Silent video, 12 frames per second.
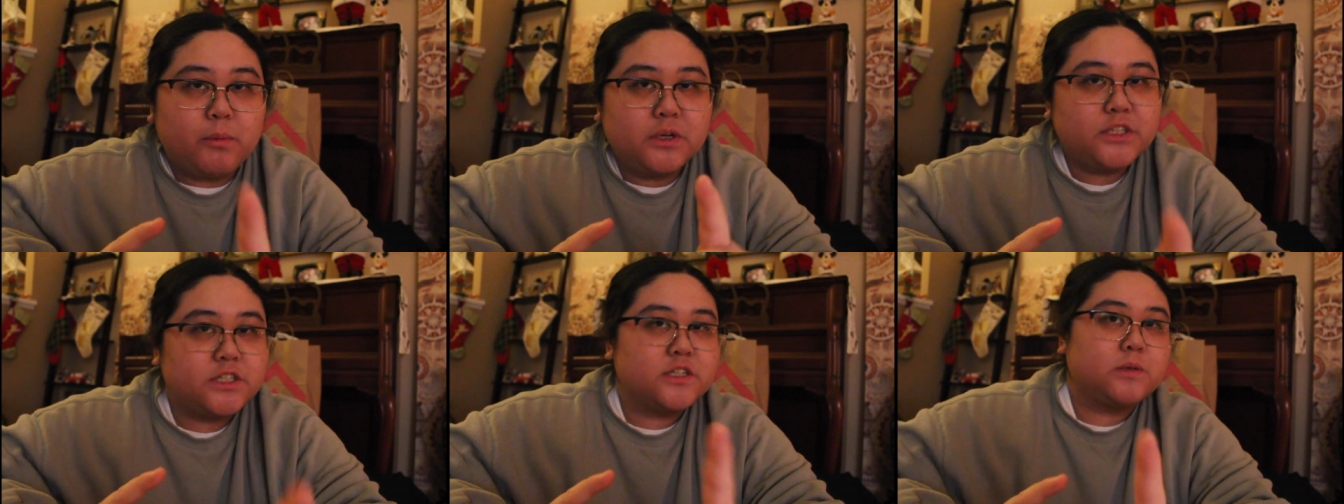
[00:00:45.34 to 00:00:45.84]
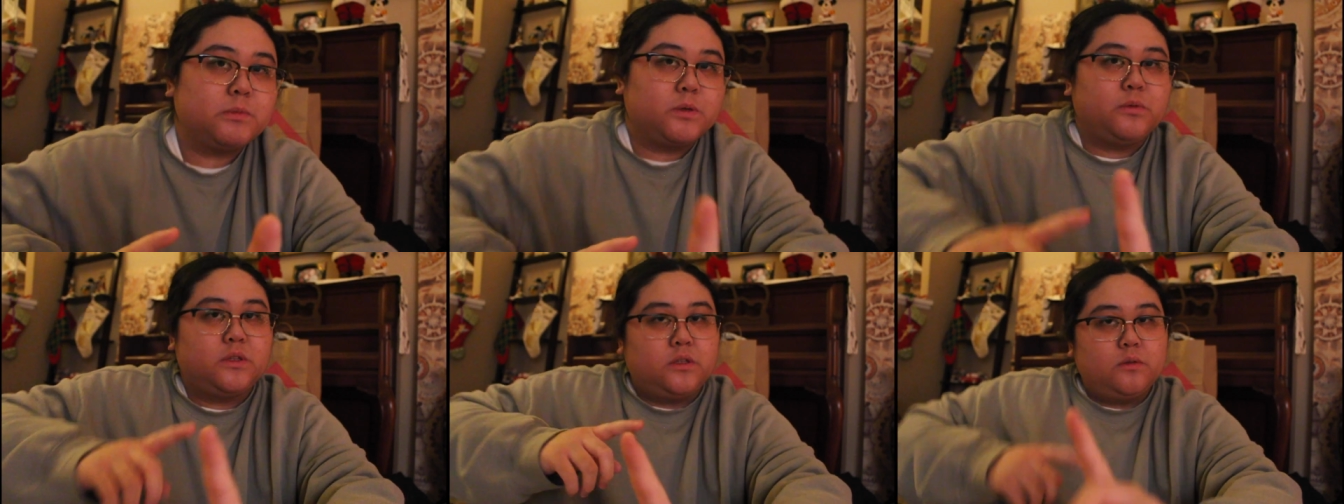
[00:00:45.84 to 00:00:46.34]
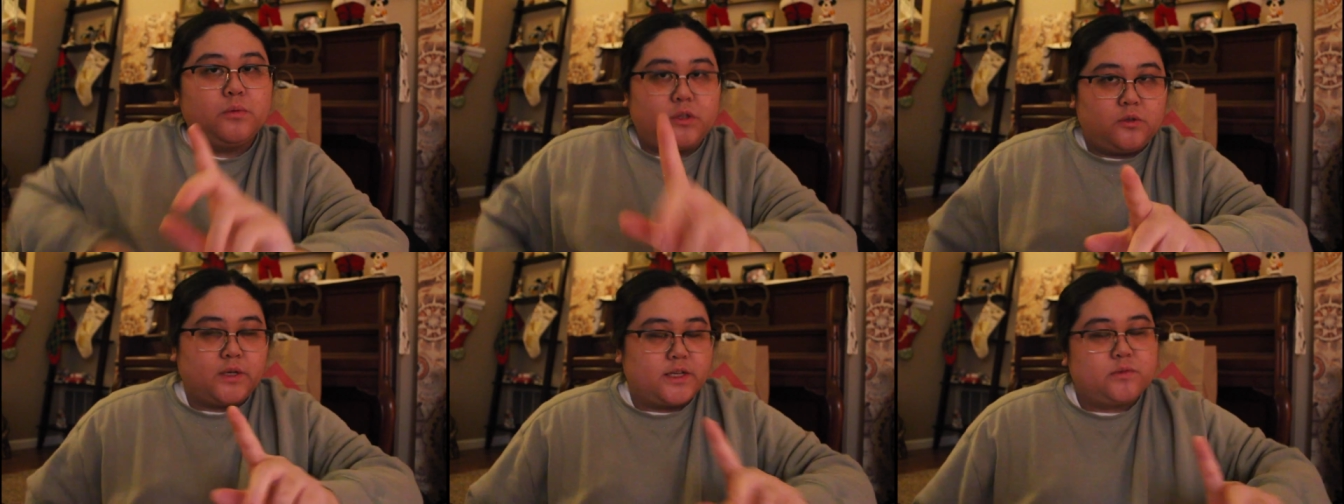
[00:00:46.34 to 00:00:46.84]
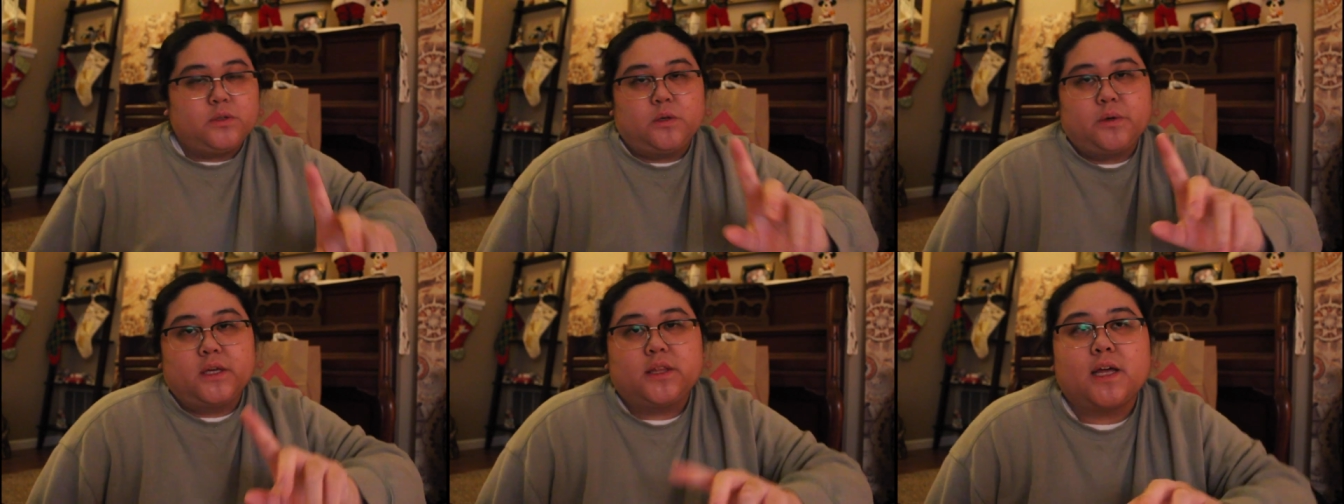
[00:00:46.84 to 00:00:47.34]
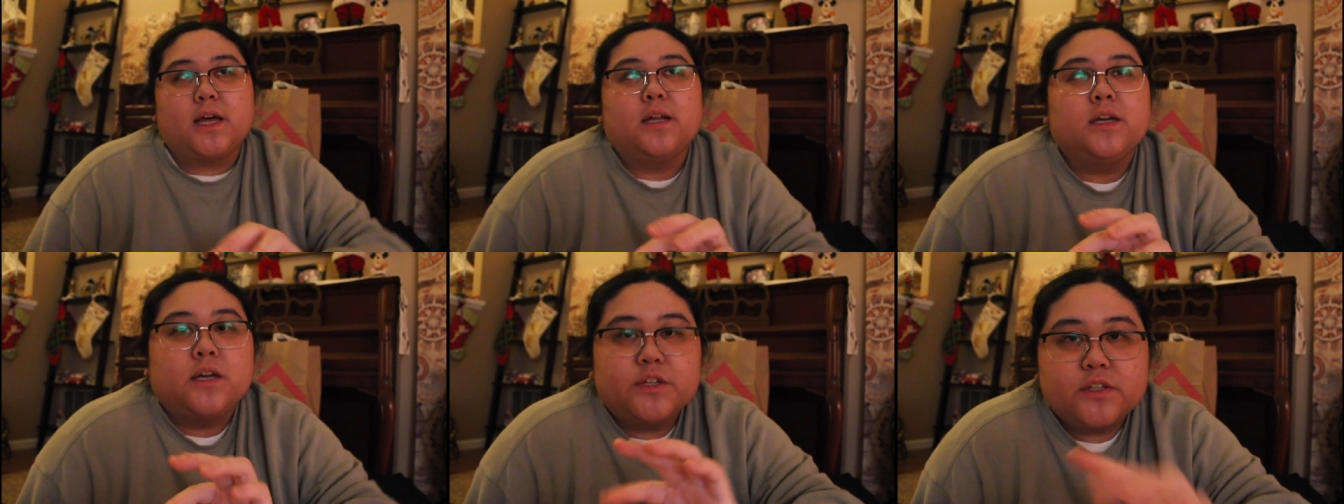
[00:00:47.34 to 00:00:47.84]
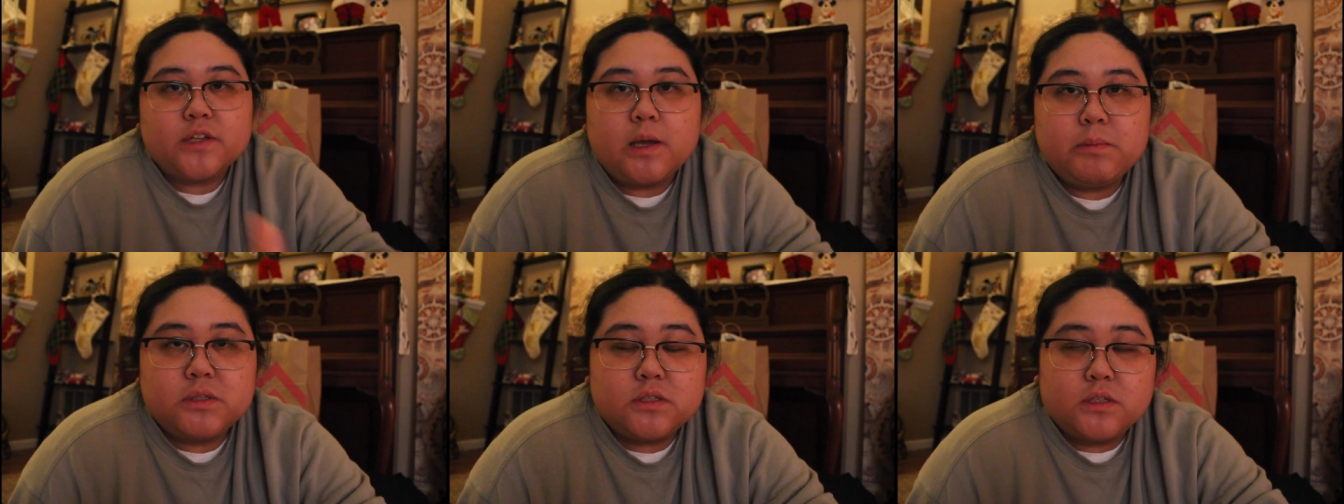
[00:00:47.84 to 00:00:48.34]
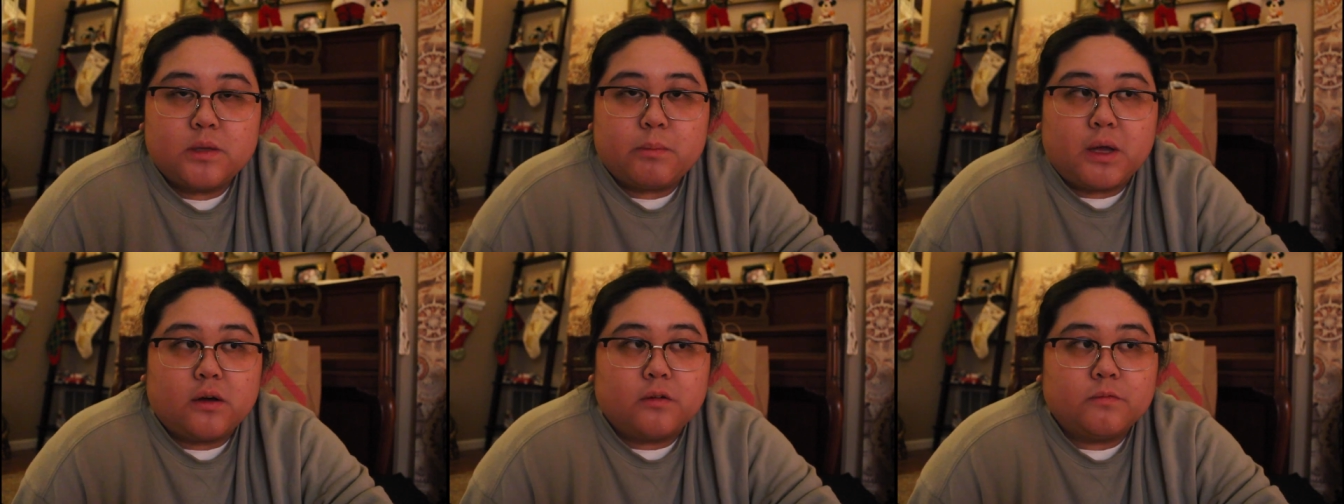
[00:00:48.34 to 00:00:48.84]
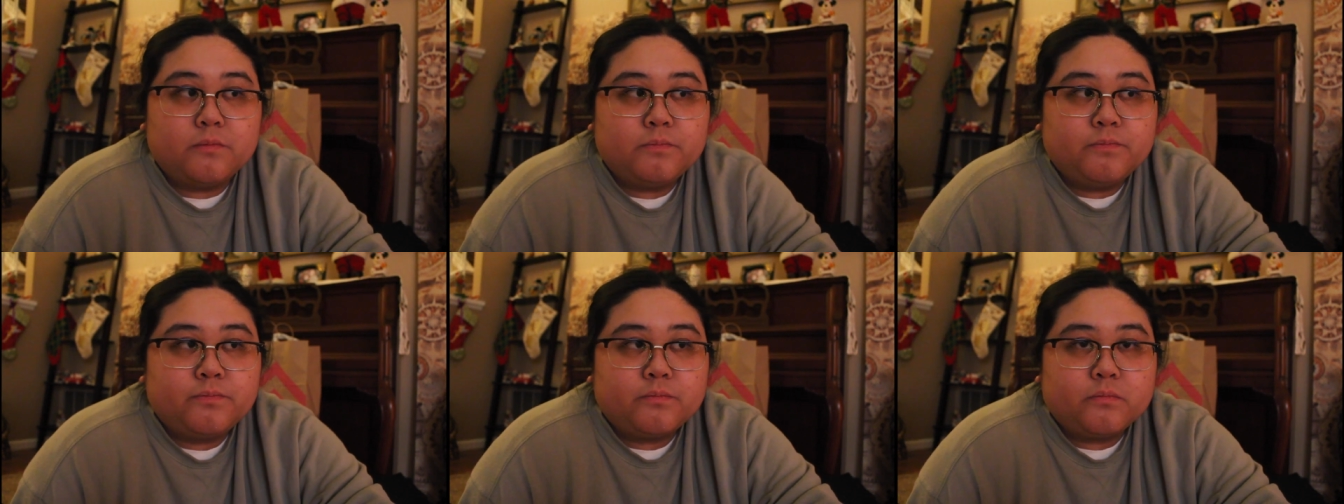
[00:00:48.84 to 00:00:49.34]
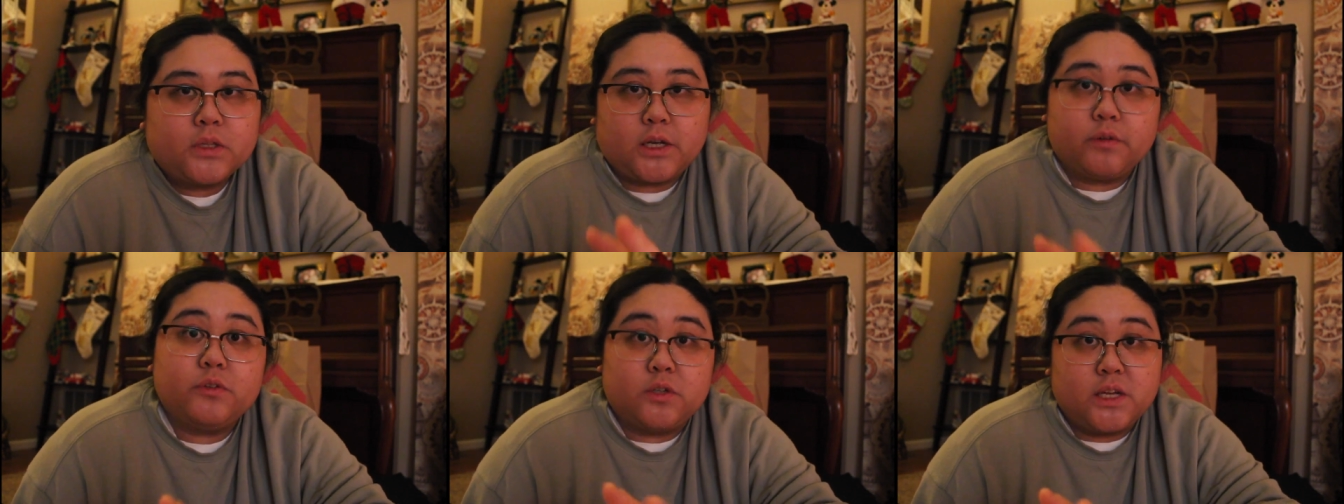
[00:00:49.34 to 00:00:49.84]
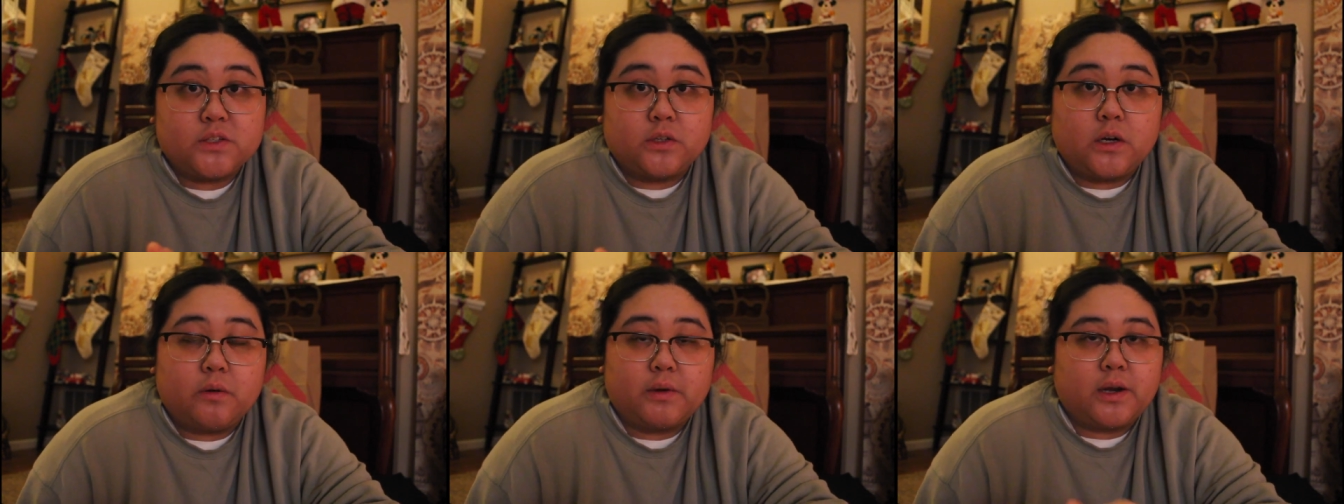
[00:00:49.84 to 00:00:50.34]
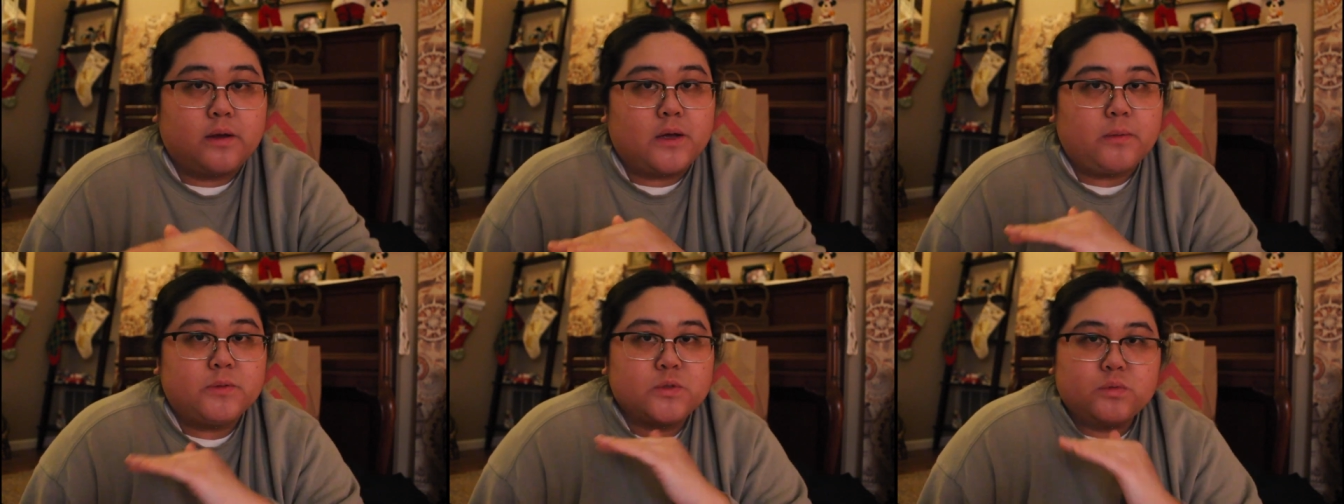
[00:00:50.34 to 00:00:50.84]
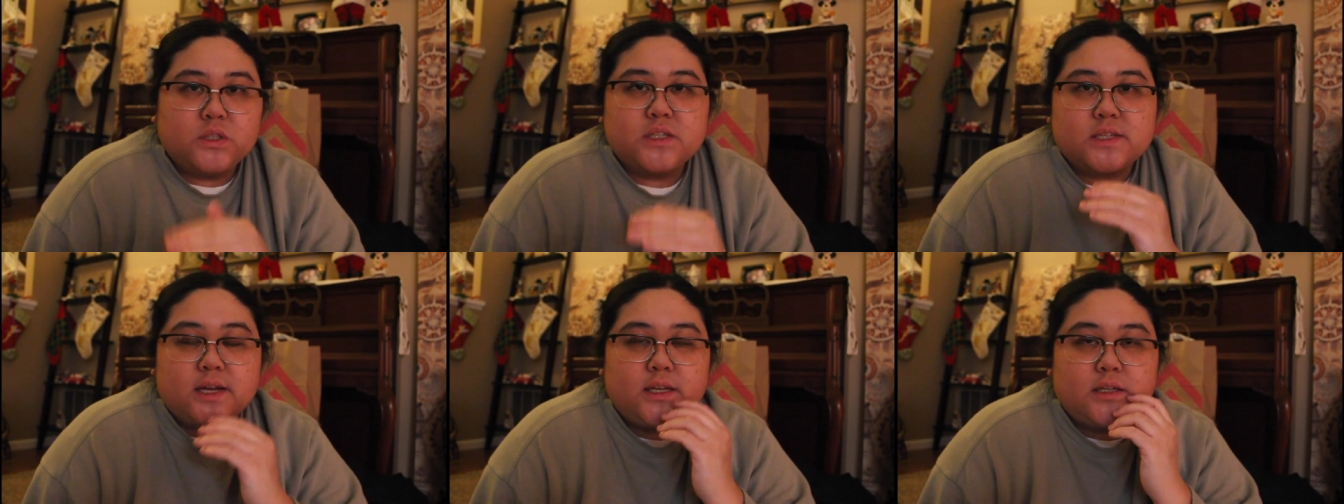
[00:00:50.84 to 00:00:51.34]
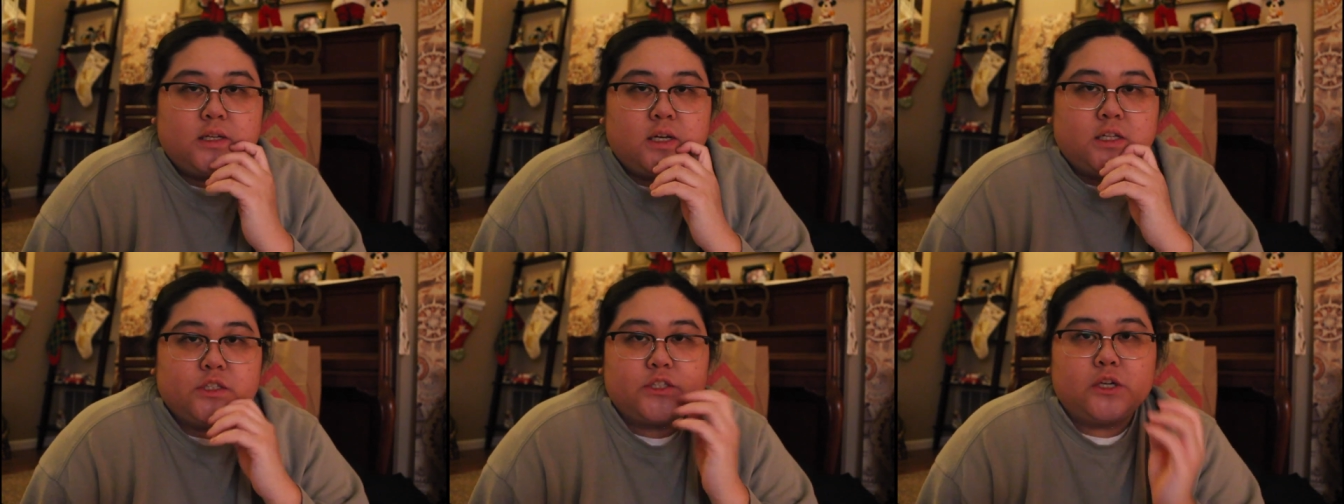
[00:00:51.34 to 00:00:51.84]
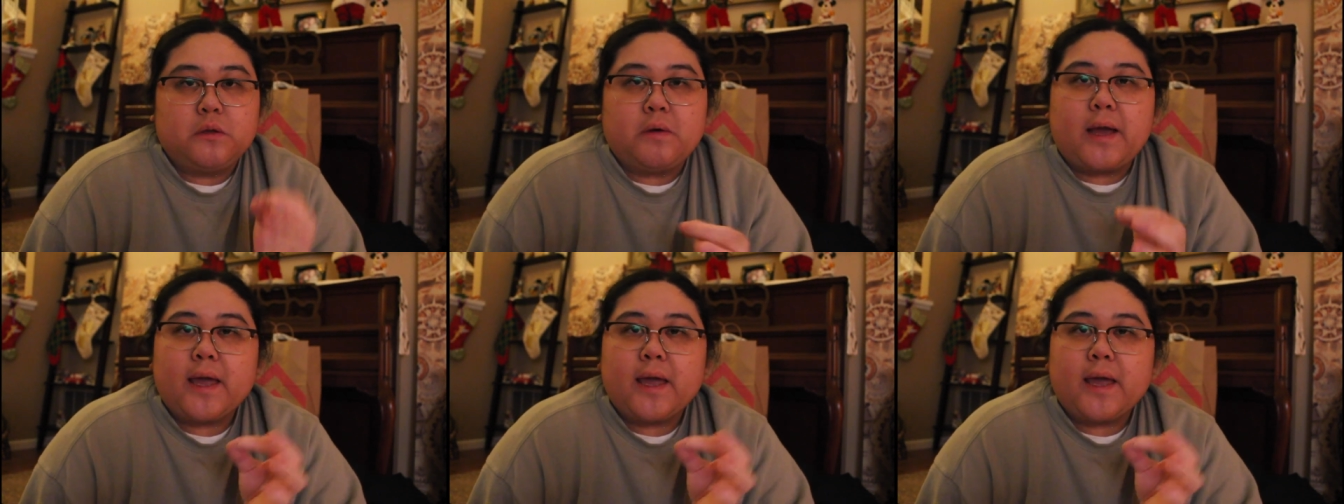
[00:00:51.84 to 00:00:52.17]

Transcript: I want to share something with, with you guys really quick that just came into the mail like a few days ago and I, am just really excited to show you.